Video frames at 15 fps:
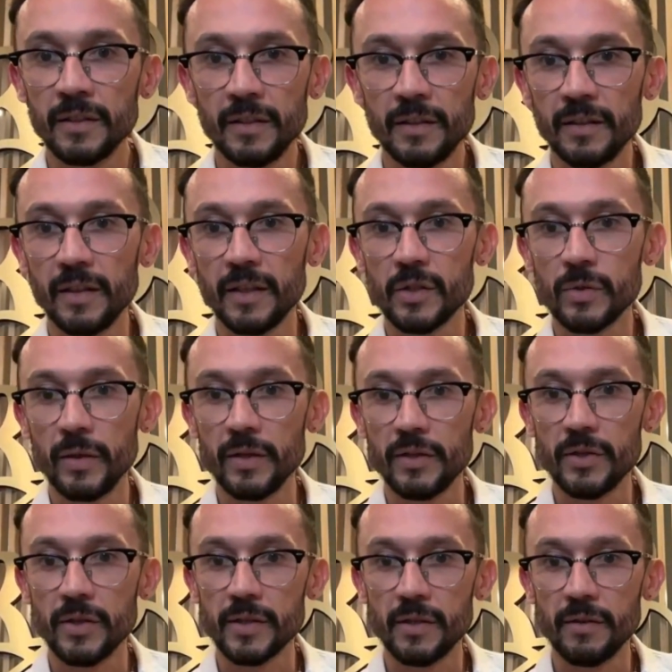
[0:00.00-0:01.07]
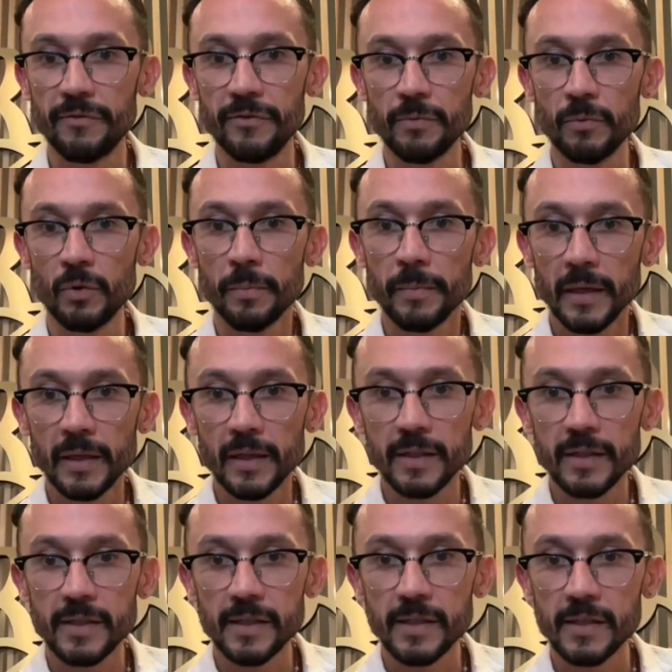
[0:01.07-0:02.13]
Let's wait just a few more
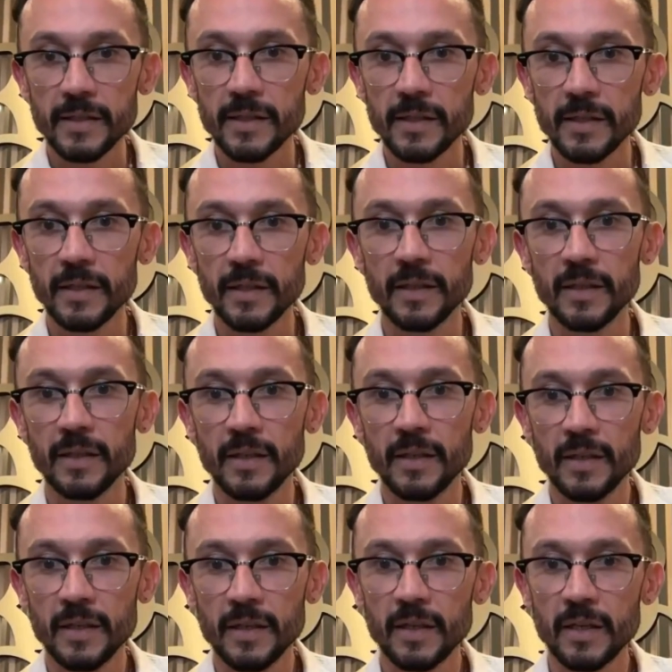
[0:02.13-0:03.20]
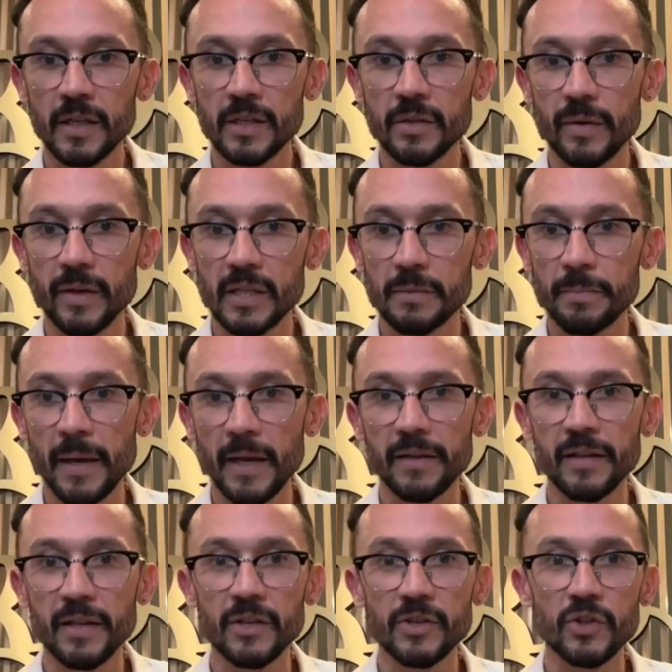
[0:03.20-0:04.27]
minutes because we're
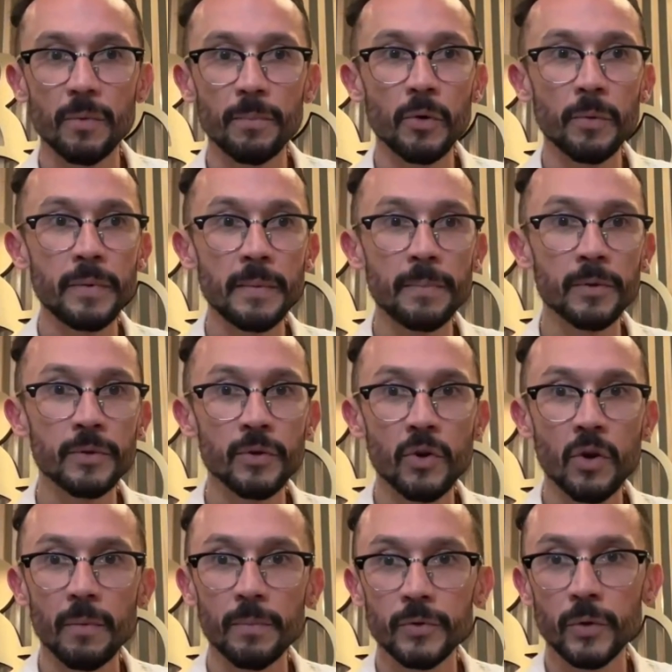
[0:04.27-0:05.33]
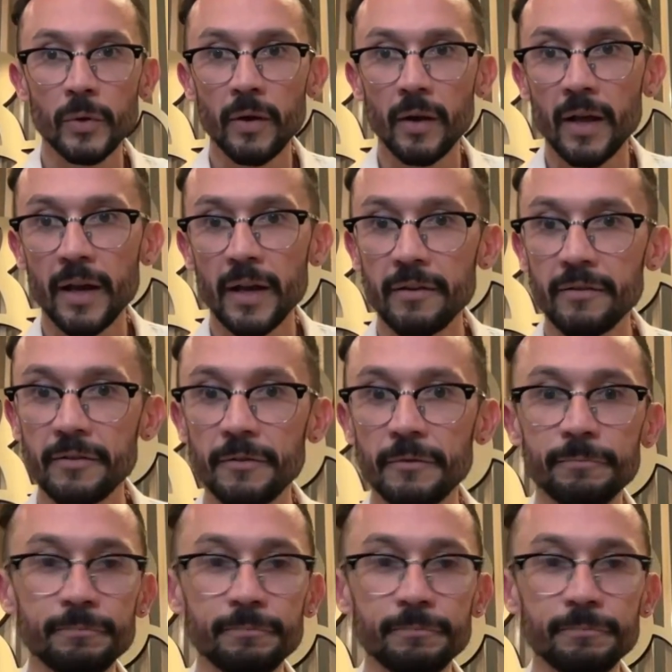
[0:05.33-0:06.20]
expecting some more people to come to our live.